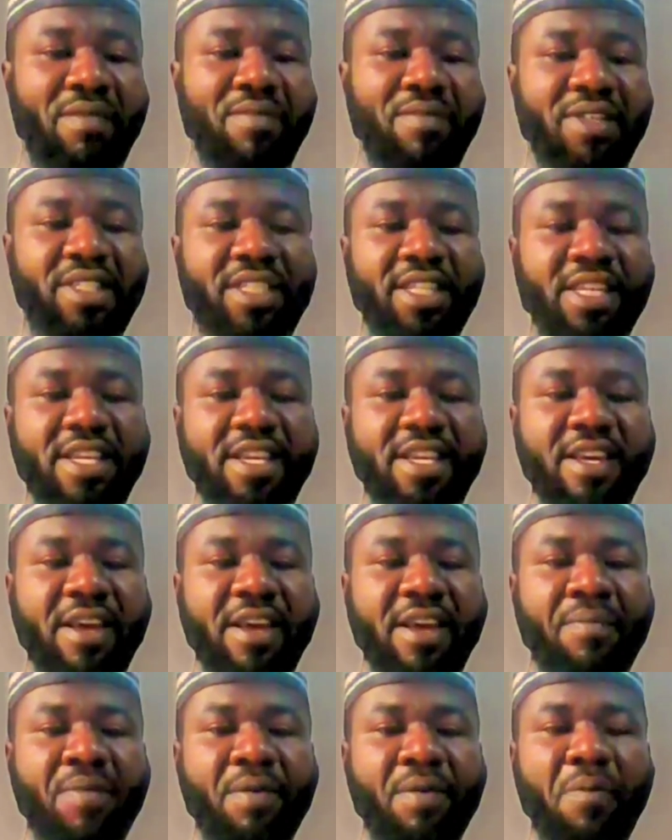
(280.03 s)
let me see.
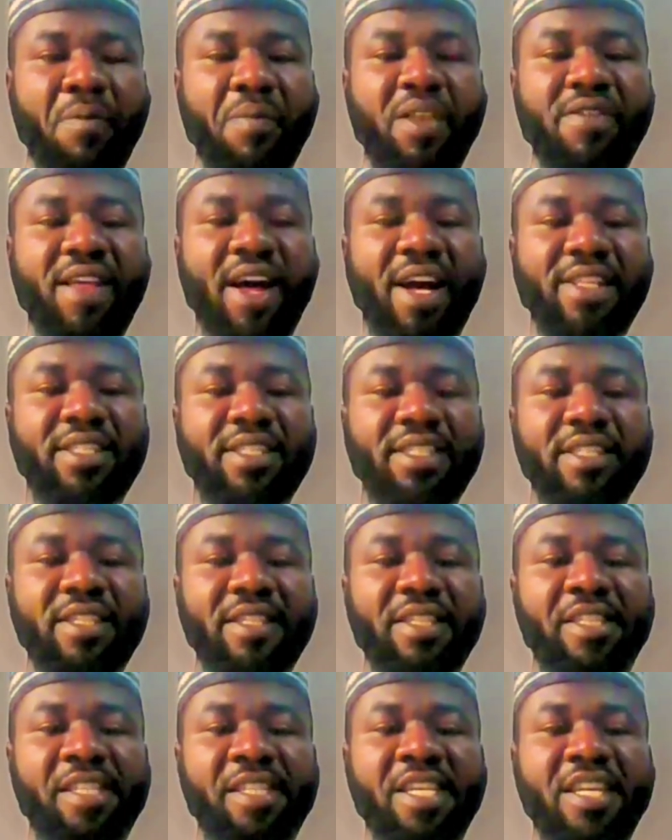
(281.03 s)
People believe that
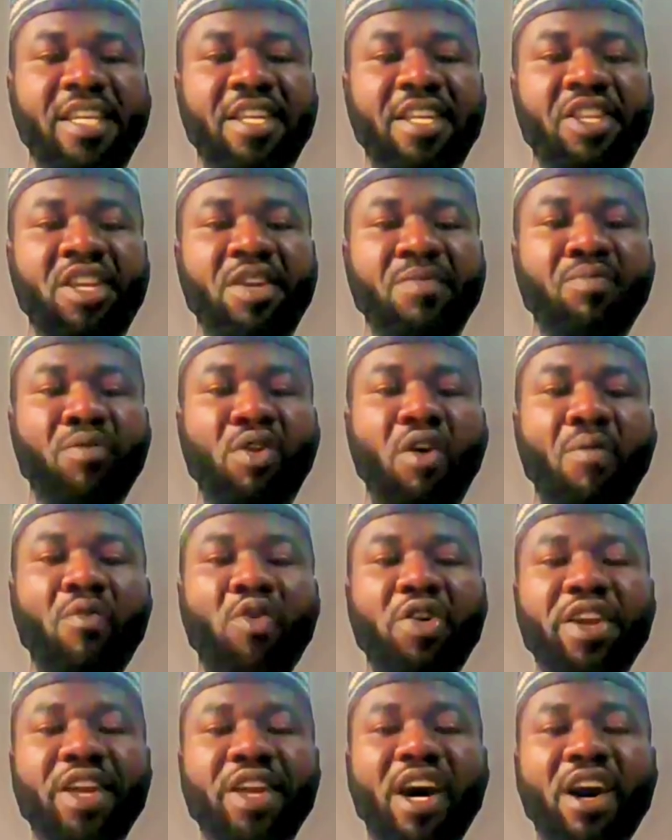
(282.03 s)
the
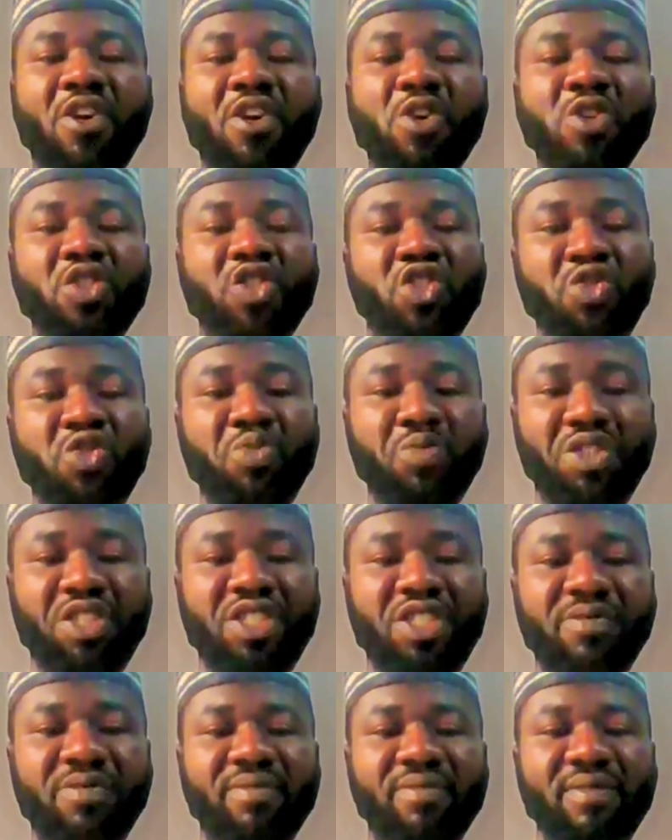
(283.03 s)
more moringa
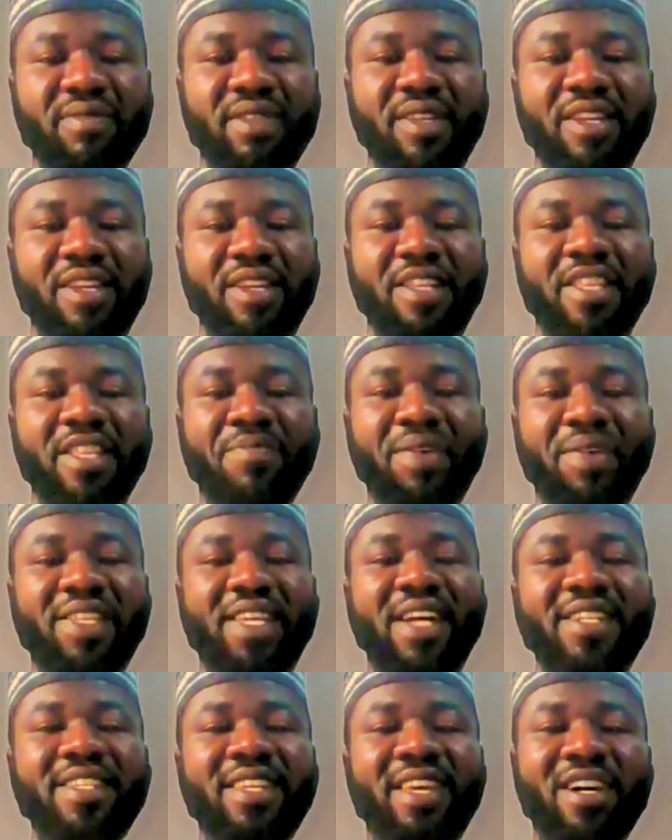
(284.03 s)
consumed, the
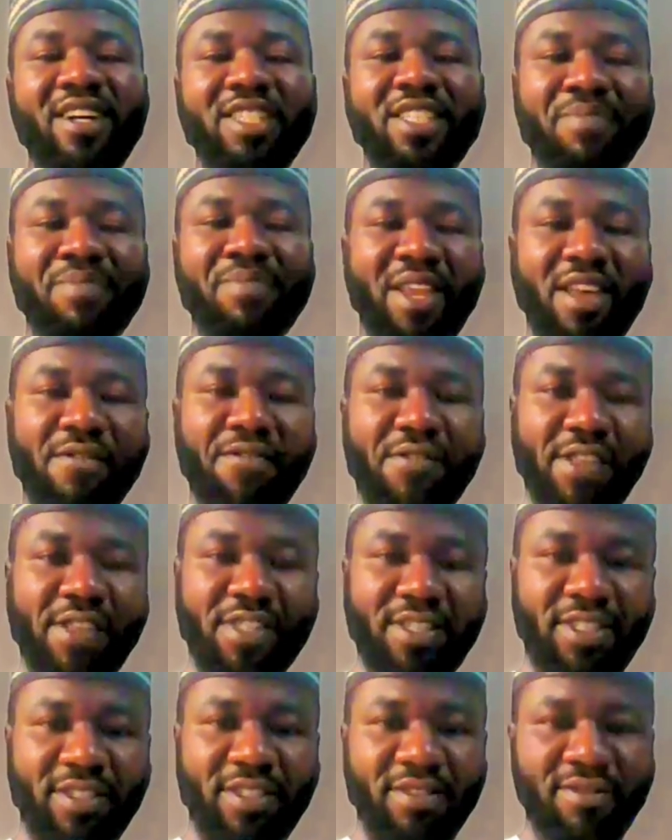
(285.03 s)
better the health
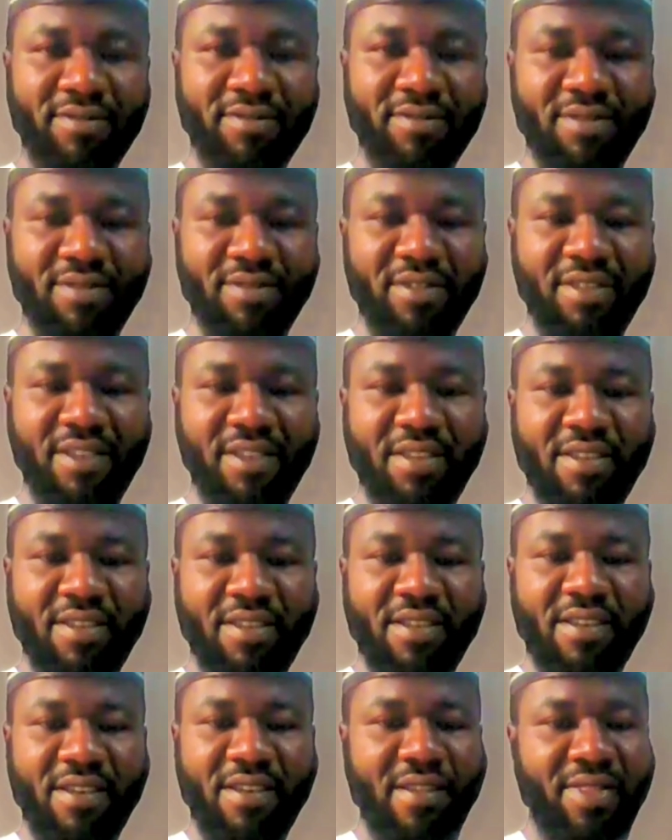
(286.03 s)
benefits.
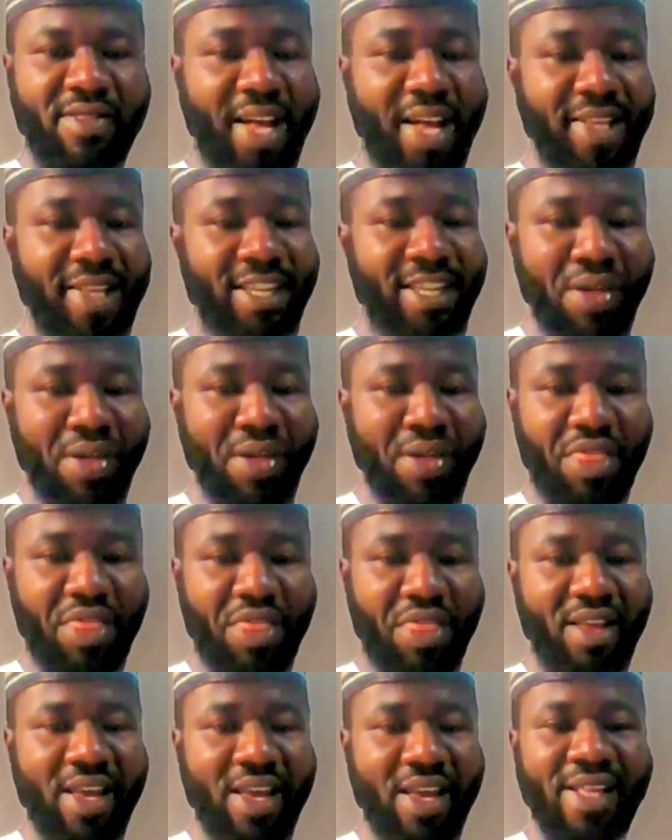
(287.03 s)
That's a
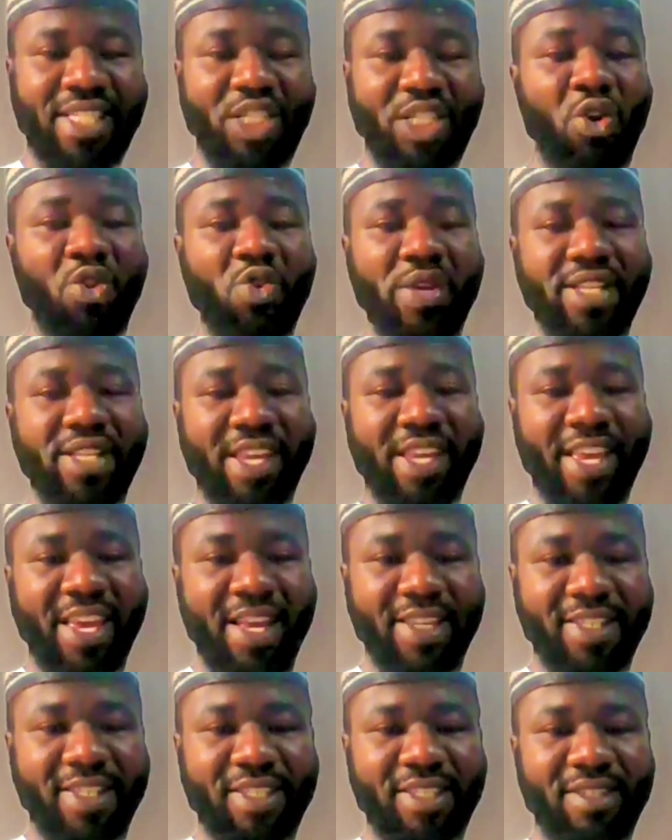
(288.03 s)
myth. It's not always the
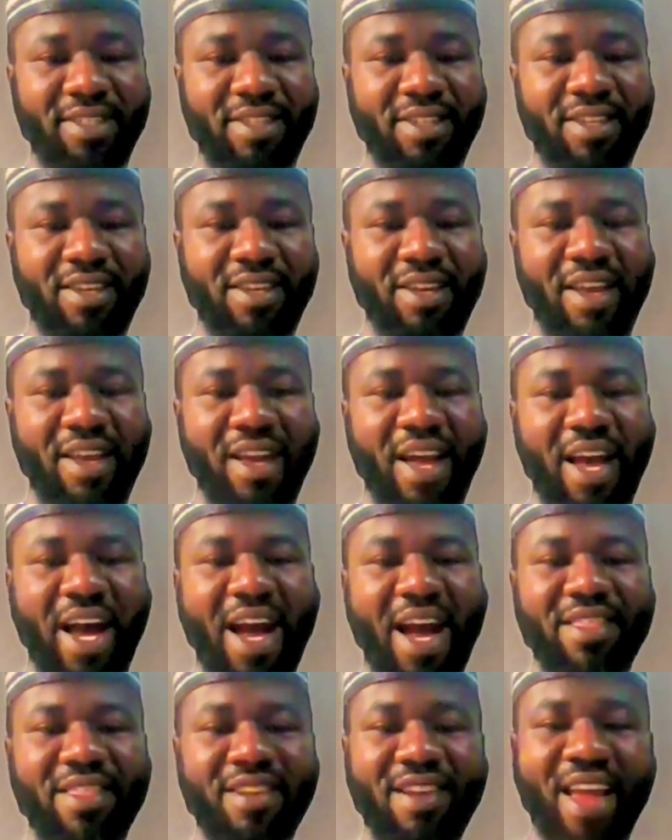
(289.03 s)
case.
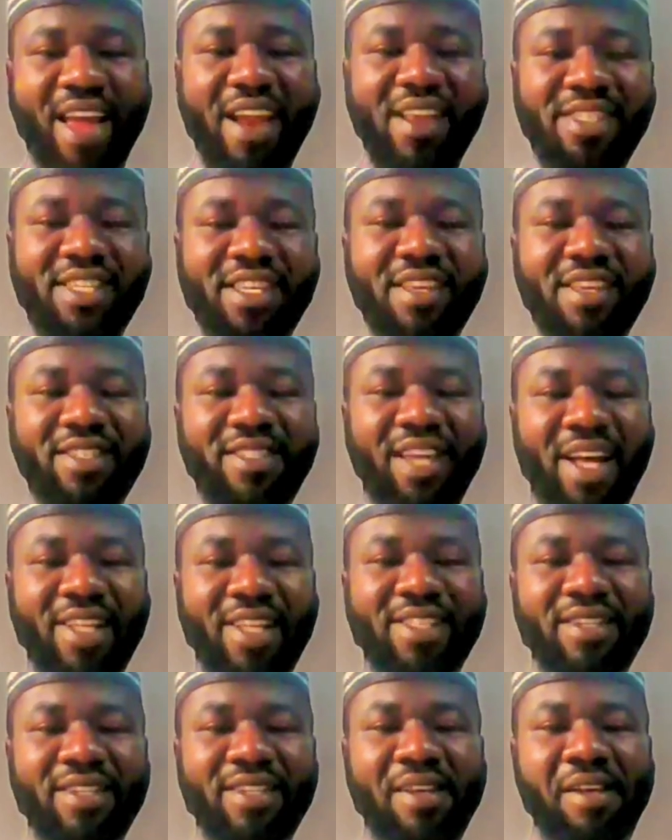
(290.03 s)
And the reality is
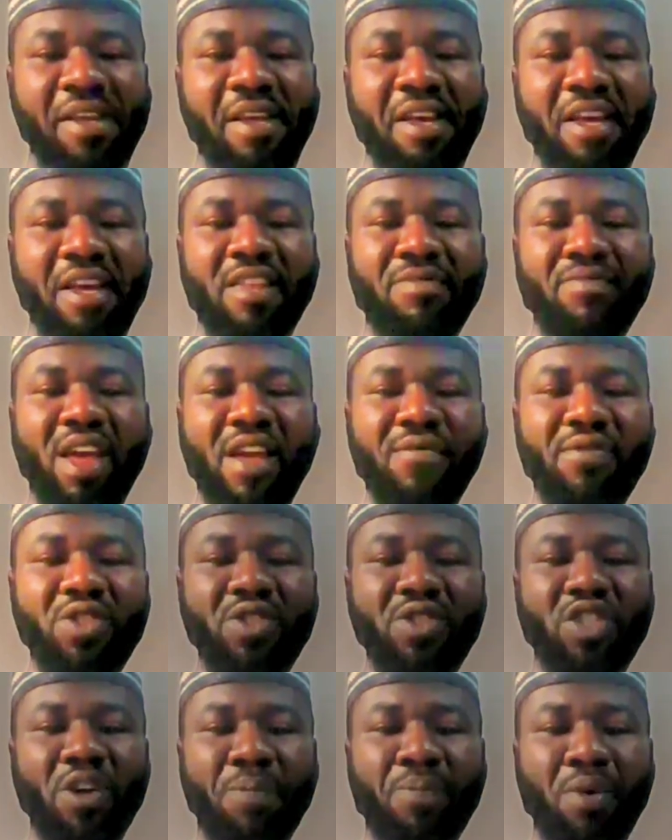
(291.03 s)
that it may
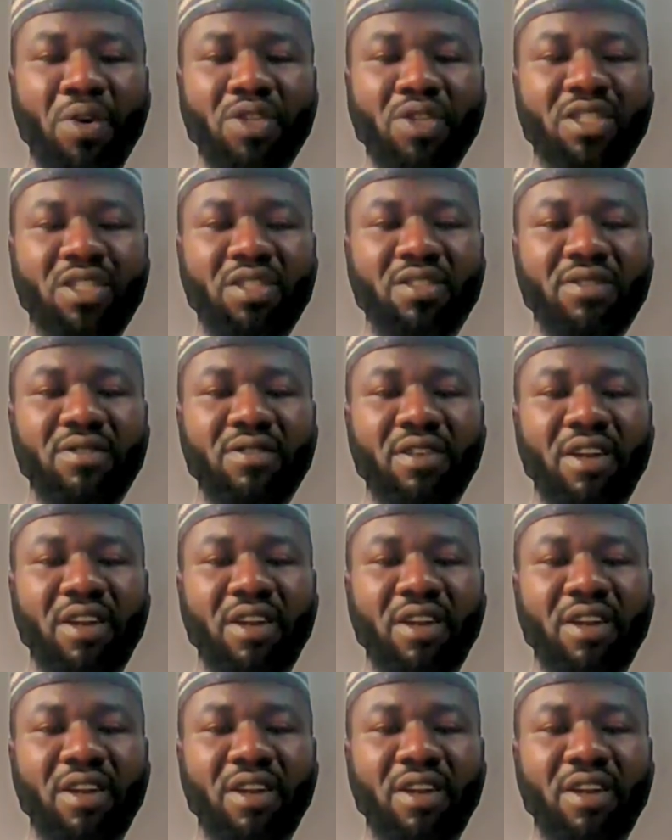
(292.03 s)
even support